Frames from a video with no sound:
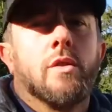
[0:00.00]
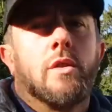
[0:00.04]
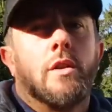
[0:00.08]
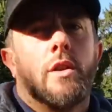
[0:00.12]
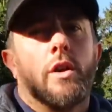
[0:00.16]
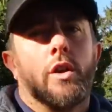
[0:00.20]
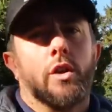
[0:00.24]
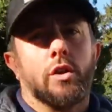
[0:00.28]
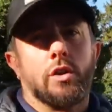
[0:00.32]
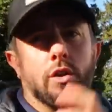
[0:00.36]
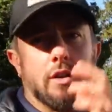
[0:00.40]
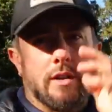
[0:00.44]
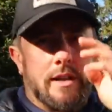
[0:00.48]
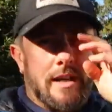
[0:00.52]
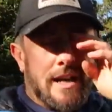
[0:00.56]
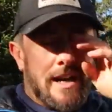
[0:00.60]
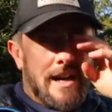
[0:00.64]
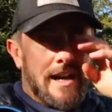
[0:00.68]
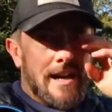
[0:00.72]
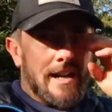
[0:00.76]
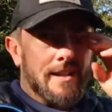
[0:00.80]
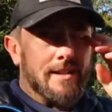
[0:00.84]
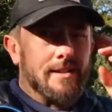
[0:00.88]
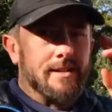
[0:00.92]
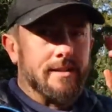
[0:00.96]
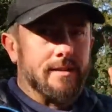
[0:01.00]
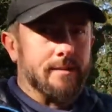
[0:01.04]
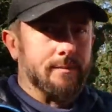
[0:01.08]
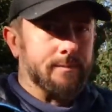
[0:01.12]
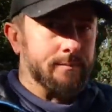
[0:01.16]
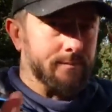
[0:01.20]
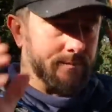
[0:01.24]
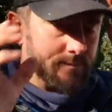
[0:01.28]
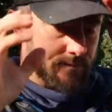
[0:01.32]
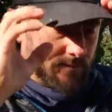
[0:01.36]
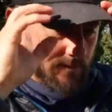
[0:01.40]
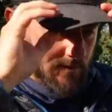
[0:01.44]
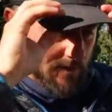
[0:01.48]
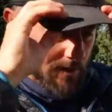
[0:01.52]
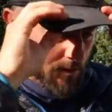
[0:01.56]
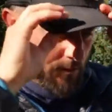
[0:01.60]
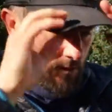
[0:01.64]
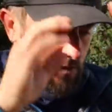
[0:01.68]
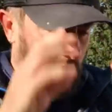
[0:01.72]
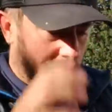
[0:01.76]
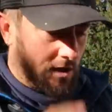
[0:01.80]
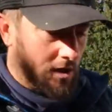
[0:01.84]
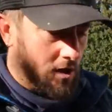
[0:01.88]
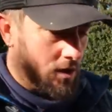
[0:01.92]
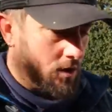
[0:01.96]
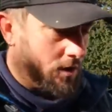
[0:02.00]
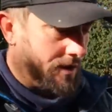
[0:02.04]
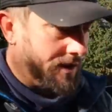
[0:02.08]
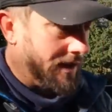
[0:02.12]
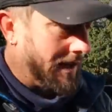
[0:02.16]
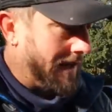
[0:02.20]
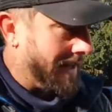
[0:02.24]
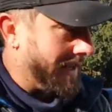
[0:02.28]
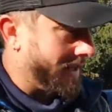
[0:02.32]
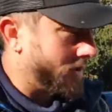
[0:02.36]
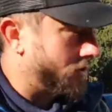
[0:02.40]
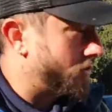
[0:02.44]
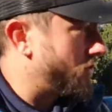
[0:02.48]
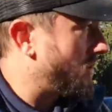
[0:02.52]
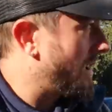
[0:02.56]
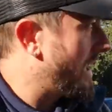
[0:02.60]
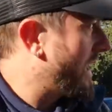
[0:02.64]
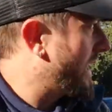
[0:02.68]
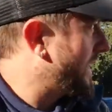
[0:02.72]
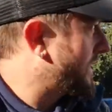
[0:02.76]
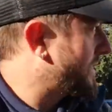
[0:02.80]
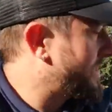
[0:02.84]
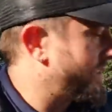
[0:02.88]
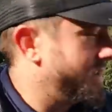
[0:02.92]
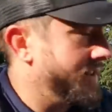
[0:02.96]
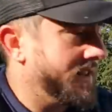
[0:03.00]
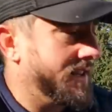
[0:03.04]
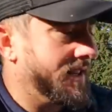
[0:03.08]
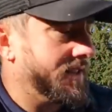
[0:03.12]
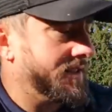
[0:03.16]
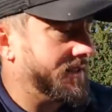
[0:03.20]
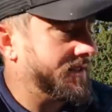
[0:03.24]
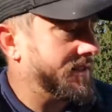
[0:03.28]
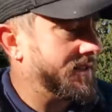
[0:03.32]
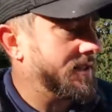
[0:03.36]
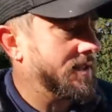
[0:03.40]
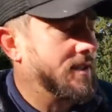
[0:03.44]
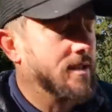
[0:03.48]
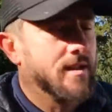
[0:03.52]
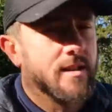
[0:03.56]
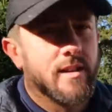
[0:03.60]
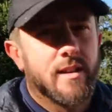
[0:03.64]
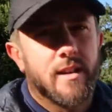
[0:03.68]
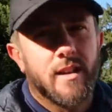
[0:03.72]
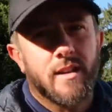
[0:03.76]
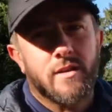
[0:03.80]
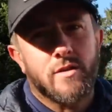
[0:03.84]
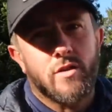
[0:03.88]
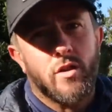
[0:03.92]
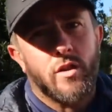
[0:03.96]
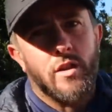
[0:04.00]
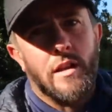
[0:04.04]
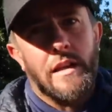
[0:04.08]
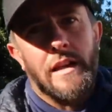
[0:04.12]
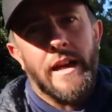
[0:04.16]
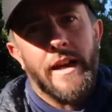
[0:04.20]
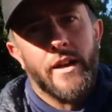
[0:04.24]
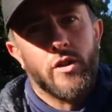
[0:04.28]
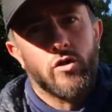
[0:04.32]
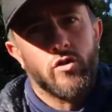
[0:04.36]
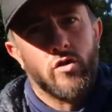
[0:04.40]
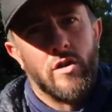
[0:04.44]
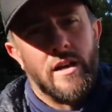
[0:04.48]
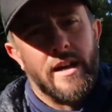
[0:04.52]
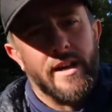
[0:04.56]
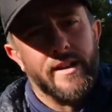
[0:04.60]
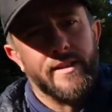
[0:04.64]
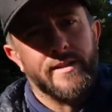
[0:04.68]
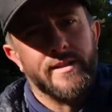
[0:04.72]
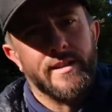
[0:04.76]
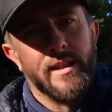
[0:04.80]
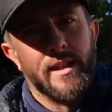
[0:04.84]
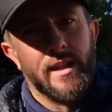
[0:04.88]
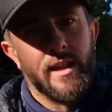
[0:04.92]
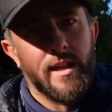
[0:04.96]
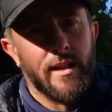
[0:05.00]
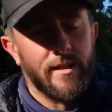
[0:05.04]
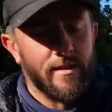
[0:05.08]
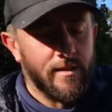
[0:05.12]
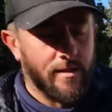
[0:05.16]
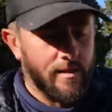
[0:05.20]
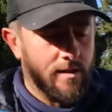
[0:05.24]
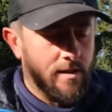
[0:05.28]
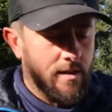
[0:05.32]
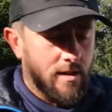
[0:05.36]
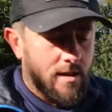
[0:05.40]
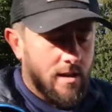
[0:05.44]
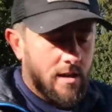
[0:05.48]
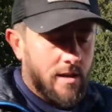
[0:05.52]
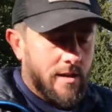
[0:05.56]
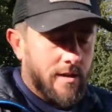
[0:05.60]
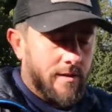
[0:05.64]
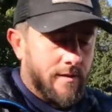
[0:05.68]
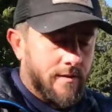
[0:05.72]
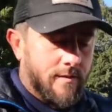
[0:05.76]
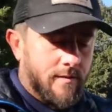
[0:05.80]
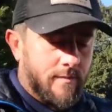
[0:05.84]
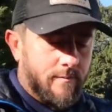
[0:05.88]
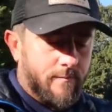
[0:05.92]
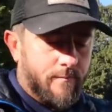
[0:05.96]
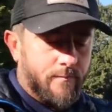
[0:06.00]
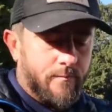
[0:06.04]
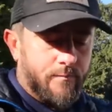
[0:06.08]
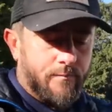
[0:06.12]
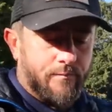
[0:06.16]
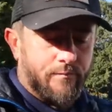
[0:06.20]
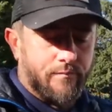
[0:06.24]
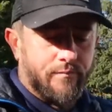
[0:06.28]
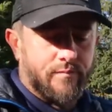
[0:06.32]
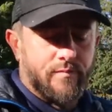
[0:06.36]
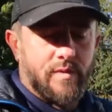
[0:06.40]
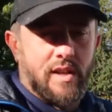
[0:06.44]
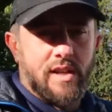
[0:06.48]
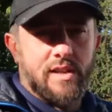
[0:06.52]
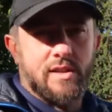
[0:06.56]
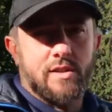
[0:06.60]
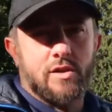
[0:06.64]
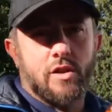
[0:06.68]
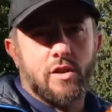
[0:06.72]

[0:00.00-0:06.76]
Look, guys, I was low on electrolytes. This has got electrolytes in it. This